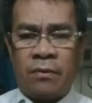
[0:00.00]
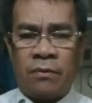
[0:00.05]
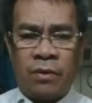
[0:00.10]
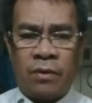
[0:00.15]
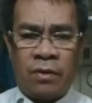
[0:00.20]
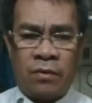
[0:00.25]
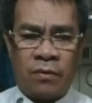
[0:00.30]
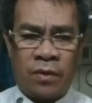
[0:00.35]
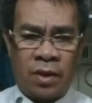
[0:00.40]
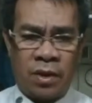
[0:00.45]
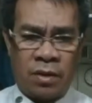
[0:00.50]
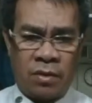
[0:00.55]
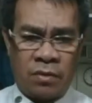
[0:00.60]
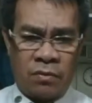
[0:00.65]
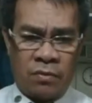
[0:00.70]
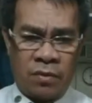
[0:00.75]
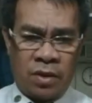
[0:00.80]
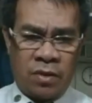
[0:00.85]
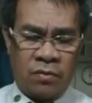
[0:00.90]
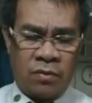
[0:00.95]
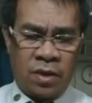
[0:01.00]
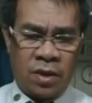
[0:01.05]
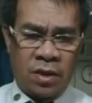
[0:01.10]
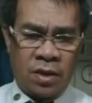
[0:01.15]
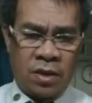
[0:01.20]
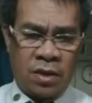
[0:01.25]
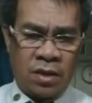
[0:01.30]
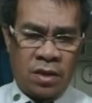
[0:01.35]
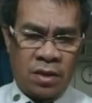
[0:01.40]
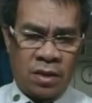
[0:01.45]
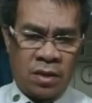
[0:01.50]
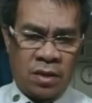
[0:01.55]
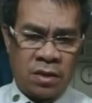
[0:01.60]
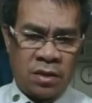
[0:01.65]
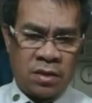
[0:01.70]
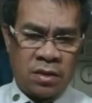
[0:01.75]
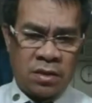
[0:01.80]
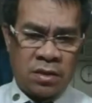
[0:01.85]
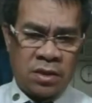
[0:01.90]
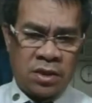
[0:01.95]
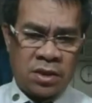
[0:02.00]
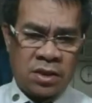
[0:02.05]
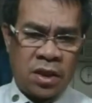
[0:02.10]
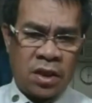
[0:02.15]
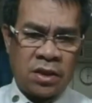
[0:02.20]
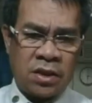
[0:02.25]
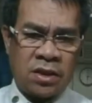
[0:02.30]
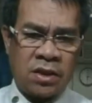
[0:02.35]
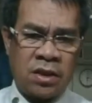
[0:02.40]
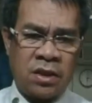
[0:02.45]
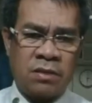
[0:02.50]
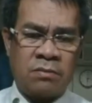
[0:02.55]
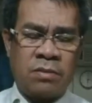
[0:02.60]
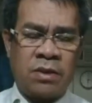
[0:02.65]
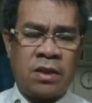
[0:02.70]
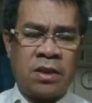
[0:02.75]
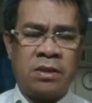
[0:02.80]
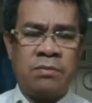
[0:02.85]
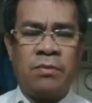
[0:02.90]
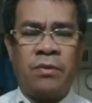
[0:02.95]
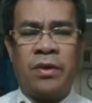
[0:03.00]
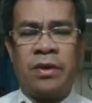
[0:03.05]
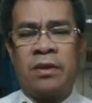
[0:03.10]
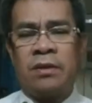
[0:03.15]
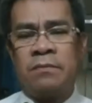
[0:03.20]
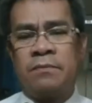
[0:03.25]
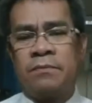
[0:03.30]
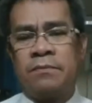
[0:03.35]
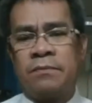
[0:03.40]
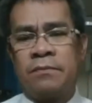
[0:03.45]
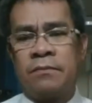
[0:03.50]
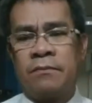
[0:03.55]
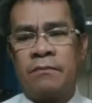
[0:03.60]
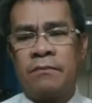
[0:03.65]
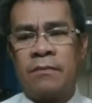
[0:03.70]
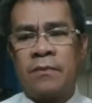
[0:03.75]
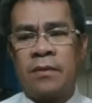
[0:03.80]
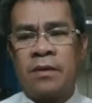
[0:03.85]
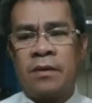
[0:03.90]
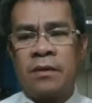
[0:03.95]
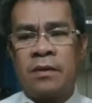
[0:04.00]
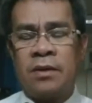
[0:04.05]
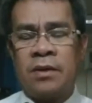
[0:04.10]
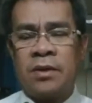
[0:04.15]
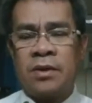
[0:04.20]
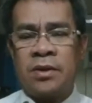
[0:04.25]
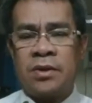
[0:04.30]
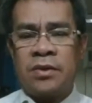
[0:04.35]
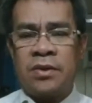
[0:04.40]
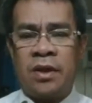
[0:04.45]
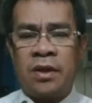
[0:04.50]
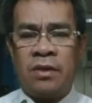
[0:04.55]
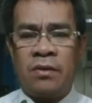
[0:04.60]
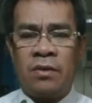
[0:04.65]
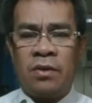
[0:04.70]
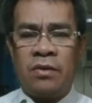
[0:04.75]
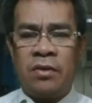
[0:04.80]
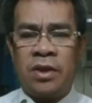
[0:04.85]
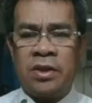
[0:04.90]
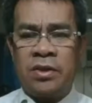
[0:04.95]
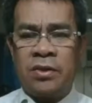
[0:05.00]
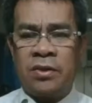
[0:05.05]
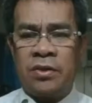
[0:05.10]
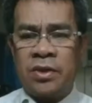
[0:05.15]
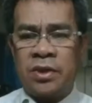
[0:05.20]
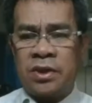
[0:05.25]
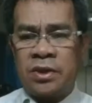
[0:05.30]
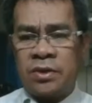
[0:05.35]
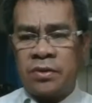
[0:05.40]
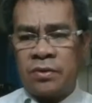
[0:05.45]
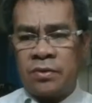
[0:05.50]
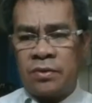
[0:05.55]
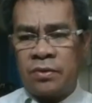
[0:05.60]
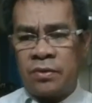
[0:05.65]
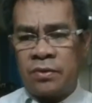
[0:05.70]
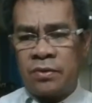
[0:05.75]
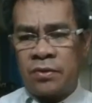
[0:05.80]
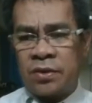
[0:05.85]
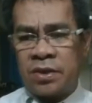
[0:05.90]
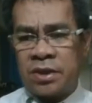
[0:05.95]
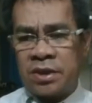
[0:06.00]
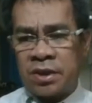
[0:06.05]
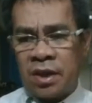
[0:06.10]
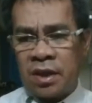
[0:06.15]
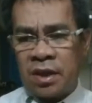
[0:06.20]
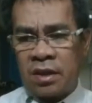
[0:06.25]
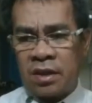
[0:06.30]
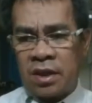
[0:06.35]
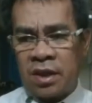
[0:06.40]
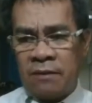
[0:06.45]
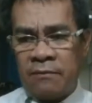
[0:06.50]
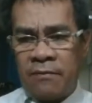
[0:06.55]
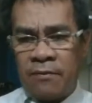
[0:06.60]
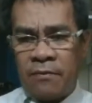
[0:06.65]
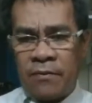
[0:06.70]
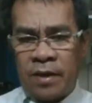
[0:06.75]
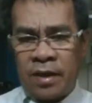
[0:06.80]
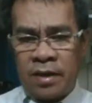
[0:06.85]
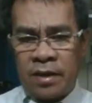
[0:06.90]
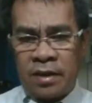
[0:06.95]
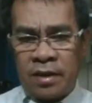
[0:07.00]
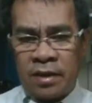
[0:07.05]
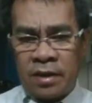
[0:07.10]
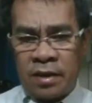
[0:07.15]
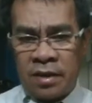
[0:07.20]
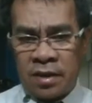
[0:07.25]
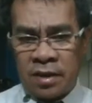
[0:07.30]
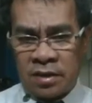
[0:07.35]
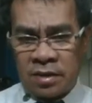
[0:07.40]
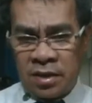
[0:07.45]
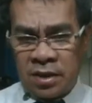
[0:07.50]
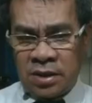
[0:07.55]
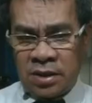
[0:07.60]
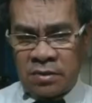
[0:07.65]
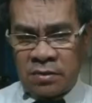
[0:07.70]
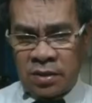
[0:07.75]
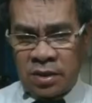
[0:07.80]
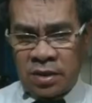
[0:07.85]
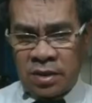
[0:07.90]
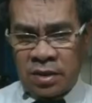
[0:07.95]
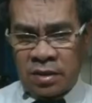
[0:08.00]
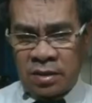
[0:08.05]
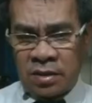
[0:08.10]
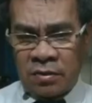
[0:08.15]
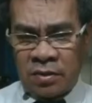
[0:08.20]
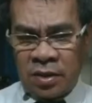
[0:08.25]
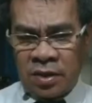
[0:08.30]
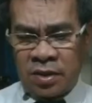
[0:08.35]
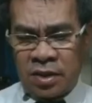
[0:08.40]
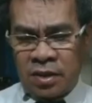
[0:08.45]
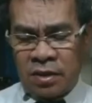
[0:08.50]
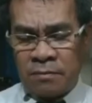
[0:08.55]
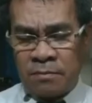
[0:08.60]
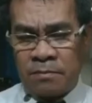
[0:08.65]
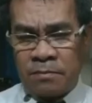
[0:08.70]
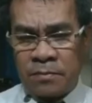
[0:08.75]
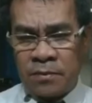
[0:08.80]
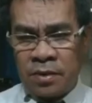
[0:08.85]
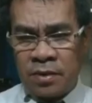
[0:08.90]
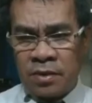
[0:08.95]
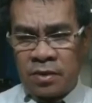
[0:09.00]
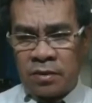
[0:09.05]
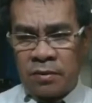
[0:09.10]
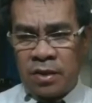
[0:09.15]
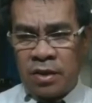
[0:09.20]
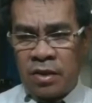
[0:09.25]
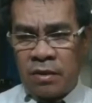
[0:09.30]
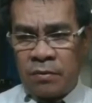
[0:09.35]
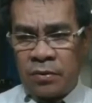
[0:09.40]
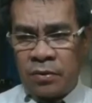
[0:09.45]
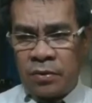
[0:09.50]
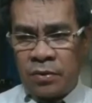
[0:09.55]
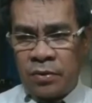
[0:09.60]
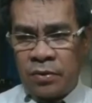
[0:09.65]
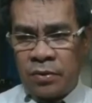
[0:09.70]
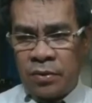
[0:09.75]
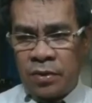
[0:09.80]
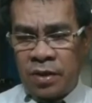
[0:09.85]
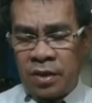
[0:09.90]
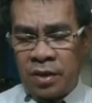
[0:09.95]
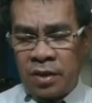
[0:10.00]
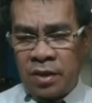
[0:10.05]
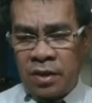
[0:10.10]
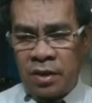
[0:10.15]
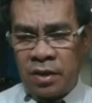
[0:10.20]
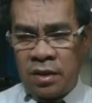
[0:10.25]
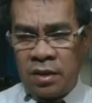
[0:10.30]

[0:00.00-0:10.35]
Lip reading: we will start at this point. So then all you need to do is to construct F1 at this that origin. So when you have to do the